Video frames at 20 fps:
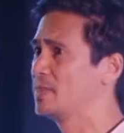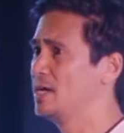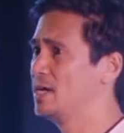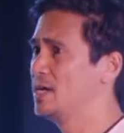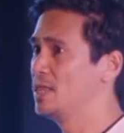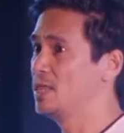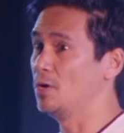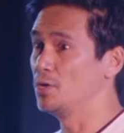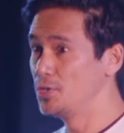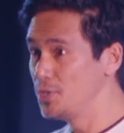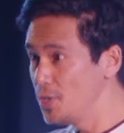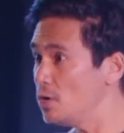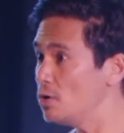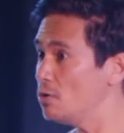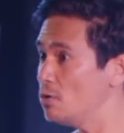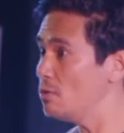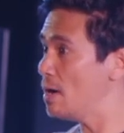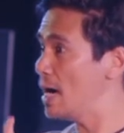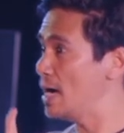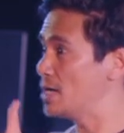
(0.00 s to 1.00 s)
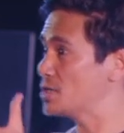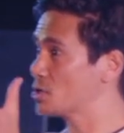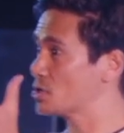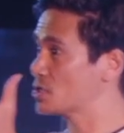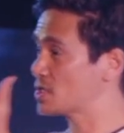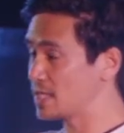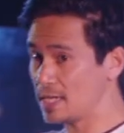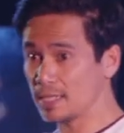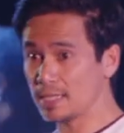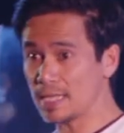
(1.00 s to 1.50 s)
Now you, as you're
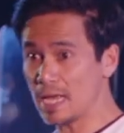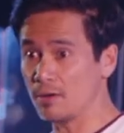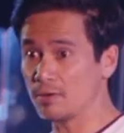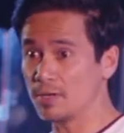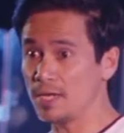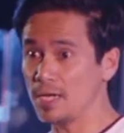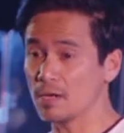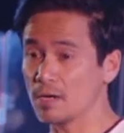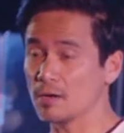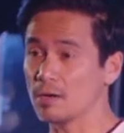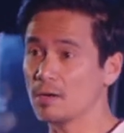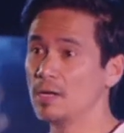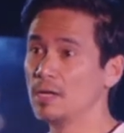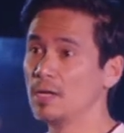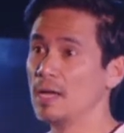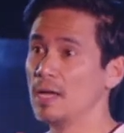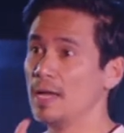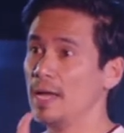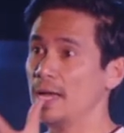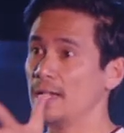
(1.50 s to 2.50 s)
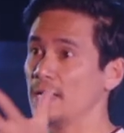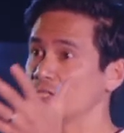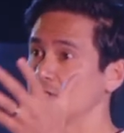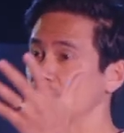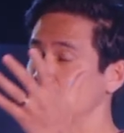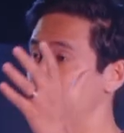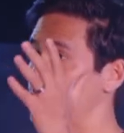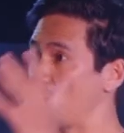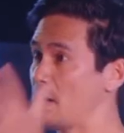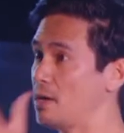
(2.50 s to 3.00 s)
sitting down here, and as
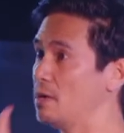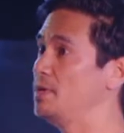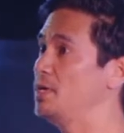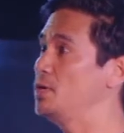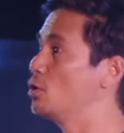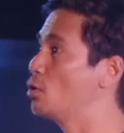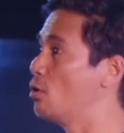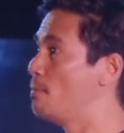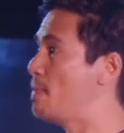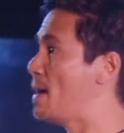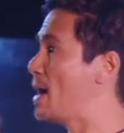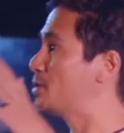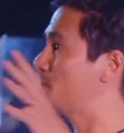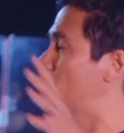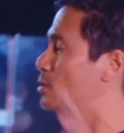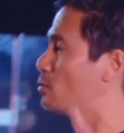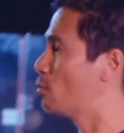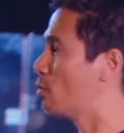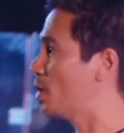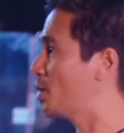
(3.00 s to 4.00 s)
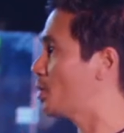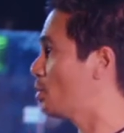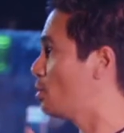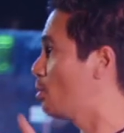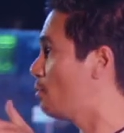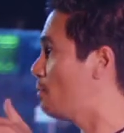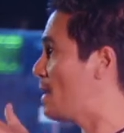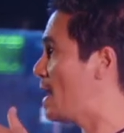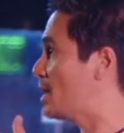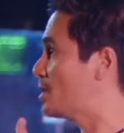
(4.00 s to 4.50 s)
probably you go back to your work, you go
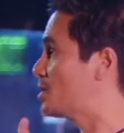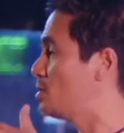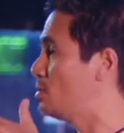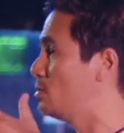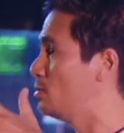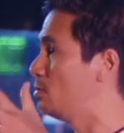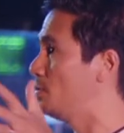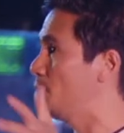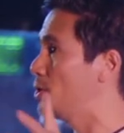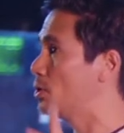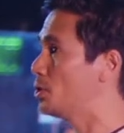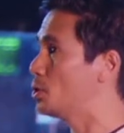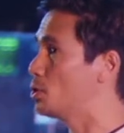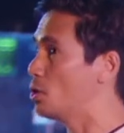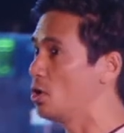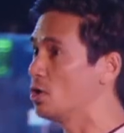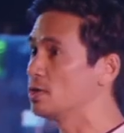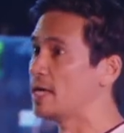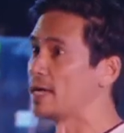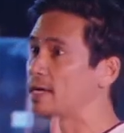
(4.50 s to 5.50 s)
back to, you know, your online